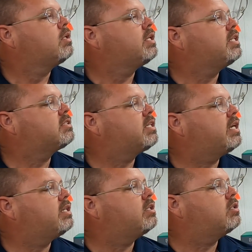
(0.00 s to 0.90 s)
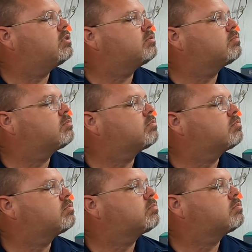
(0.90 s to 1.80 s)
It's a
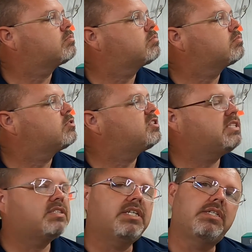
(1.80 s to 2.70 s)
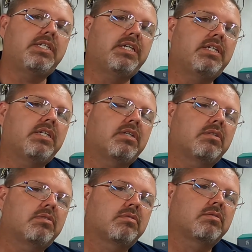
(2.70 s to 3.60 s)
16 gig
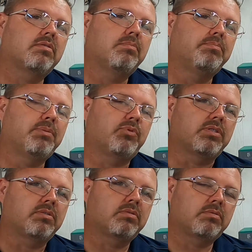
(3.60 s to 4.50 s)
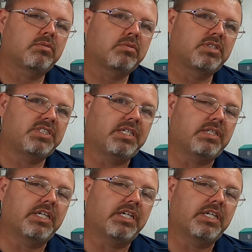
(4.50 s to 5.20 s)
memory stick.